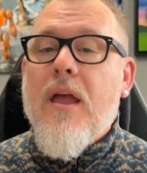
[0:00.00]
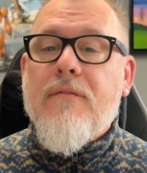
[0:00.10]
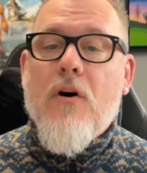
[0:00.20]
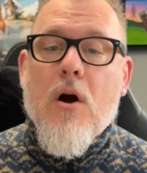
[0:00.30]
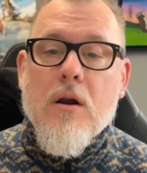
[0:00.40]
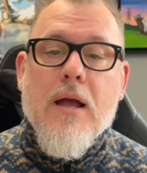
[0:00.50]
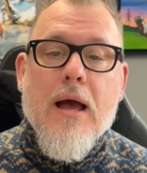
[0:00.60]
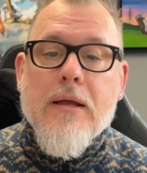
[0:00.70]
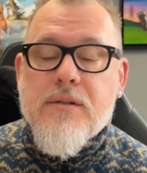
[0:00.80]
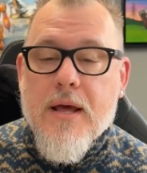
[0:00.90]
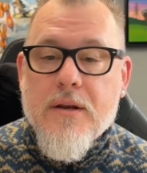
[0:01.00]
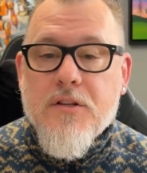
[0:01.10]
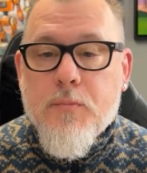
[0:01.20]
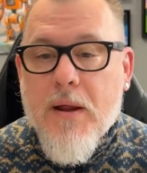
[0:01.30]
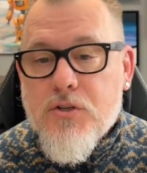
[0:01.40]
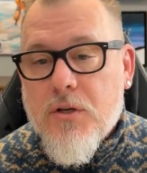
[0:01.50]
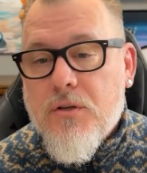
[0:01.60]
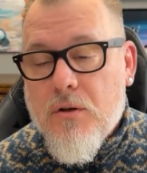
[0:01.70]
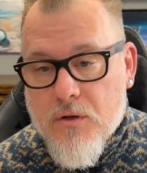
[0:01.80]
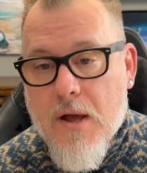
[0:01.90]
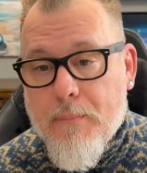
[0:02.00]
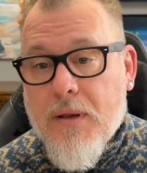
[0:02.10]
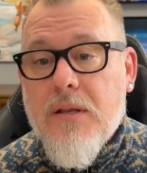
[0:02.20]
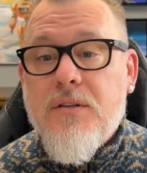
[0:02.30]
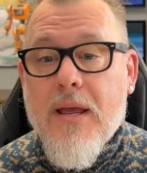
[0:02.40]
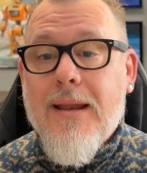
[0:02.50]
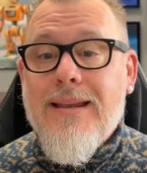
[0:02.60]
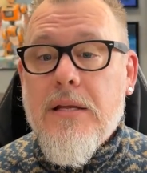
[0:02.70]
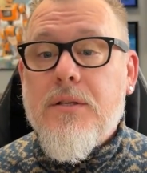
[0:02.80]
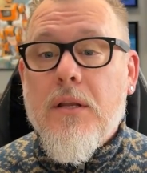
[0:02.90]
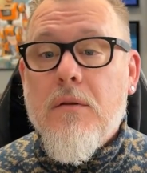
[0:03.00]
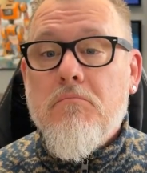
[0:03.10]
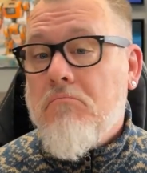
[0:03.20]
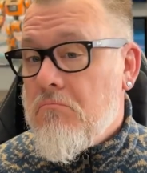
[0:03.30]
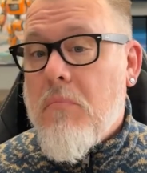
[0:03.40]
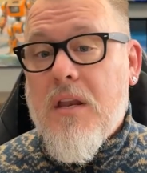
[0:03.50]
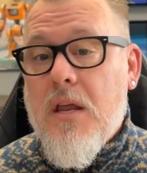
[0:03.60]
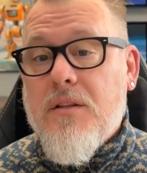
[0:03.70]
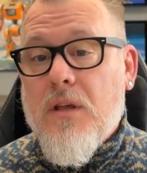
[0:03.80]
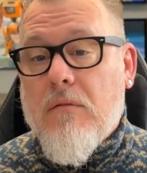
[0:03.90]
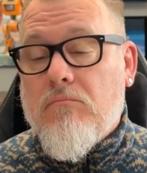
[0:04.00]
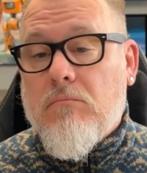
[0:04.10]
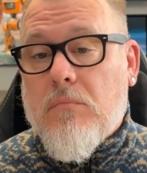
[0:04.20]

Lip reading: If our guys at an inspection company say it needs it, it needs it.